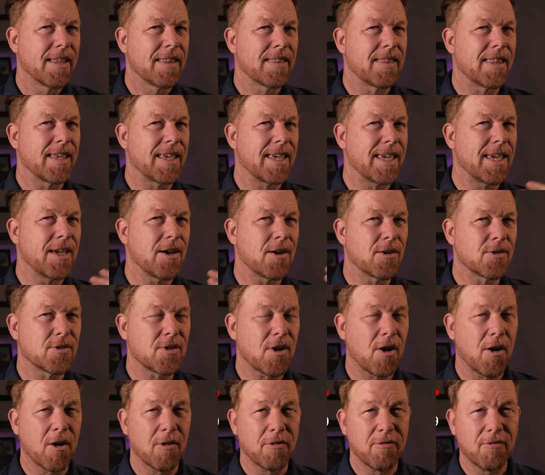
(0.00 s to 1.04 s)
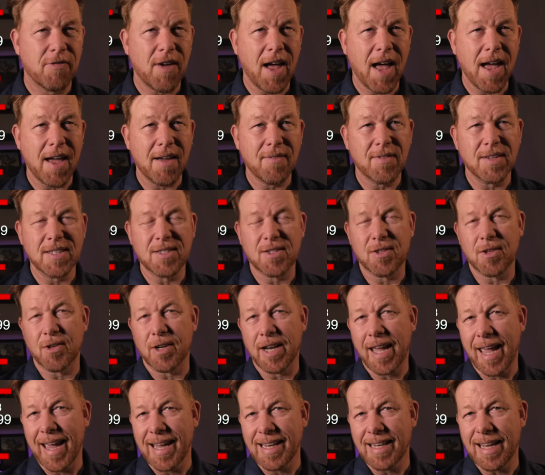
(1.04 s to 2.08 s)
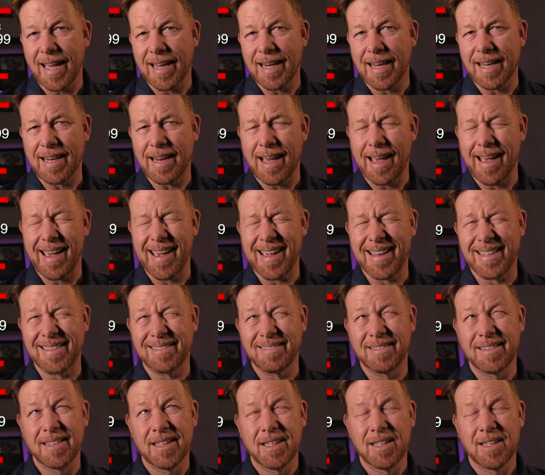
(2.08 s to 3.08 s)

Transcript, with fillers: the E O S R five is thirty-eight ninety-nine.